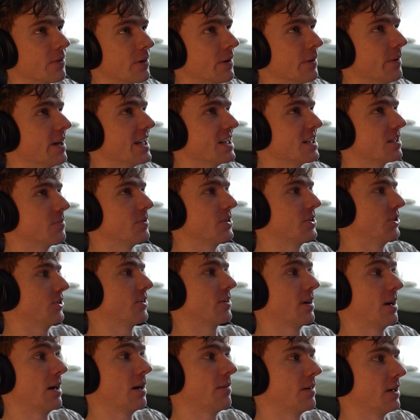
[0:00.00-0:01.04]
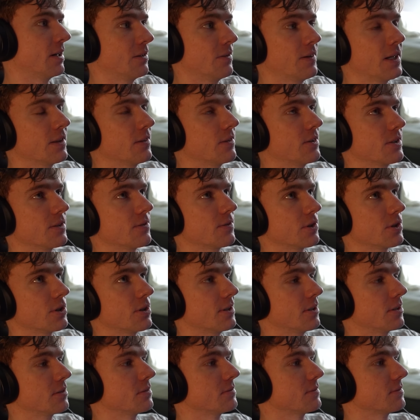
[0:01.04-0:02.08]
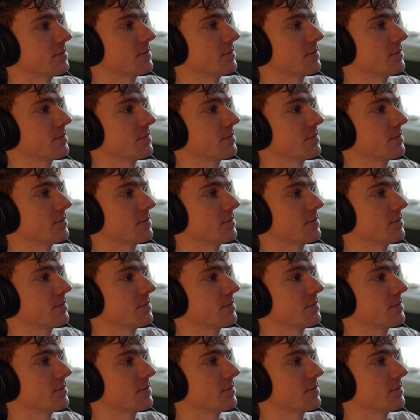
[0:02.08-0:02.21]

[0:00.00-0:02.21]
every race, but you're gonna have an advantage for sure.